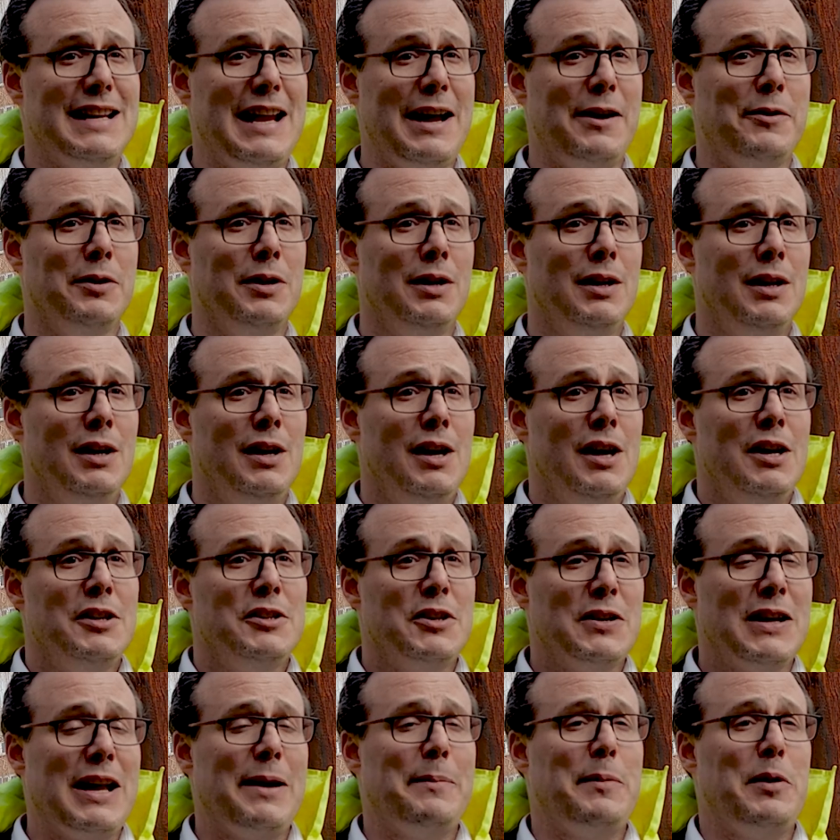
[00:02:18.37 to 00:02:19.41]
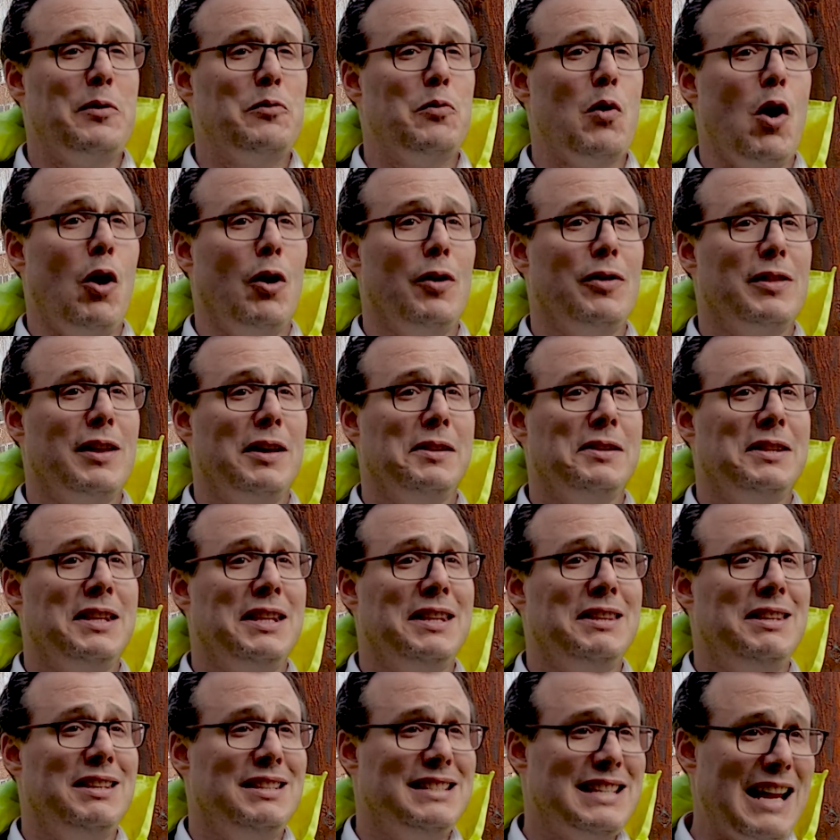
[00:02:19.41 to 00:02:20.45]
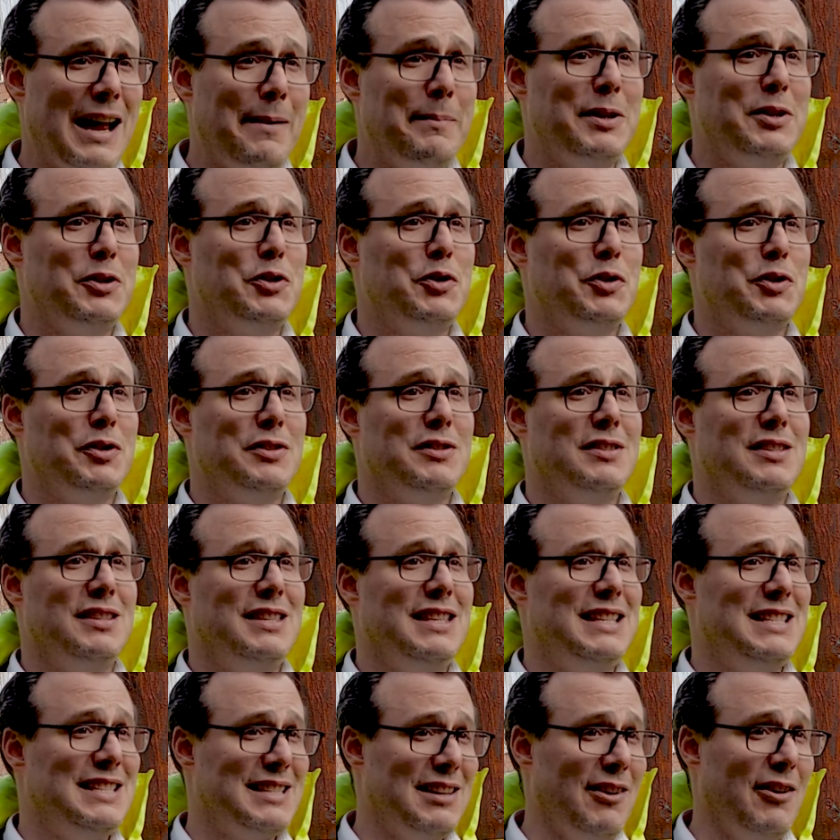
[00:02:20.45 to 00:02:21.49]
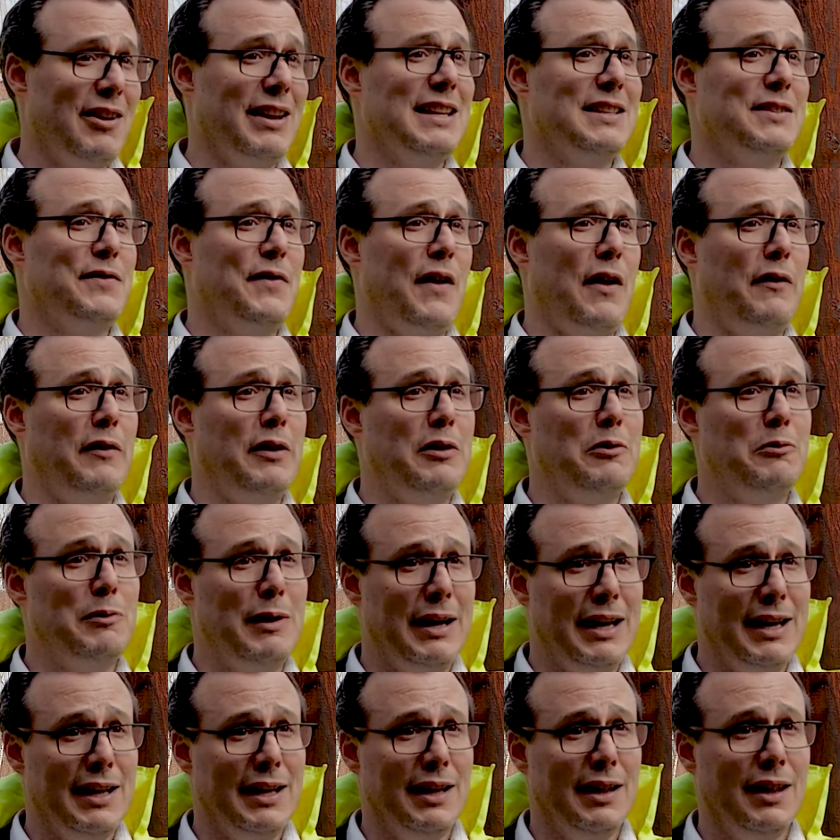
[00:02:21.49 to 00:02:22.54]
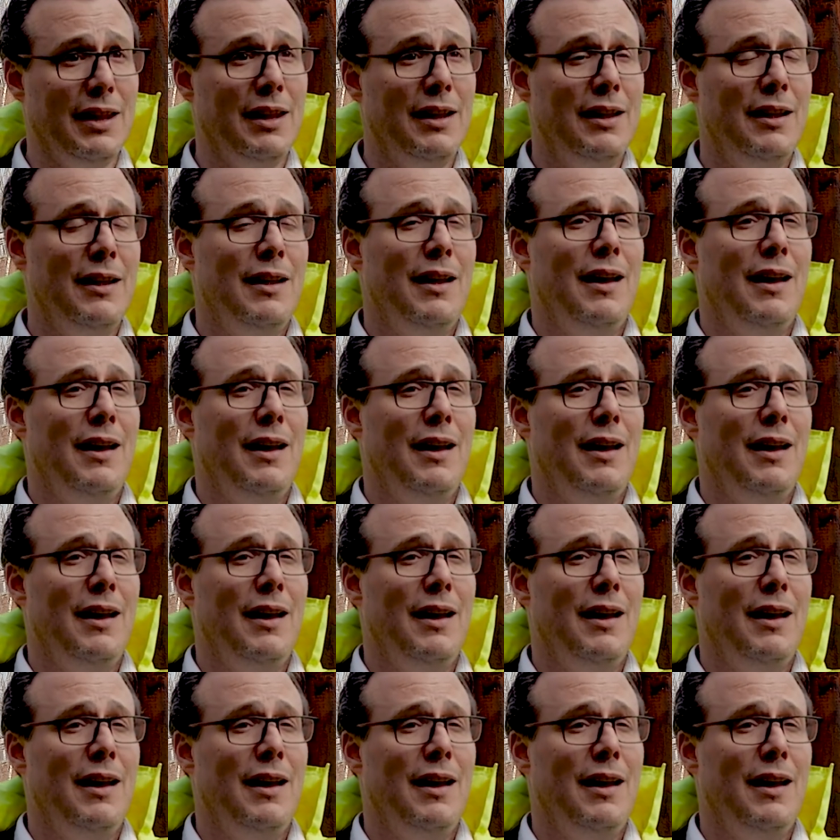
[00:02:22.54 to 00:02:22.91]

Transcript: Now, don't get me wrong, the, the, the damage to this site is very real.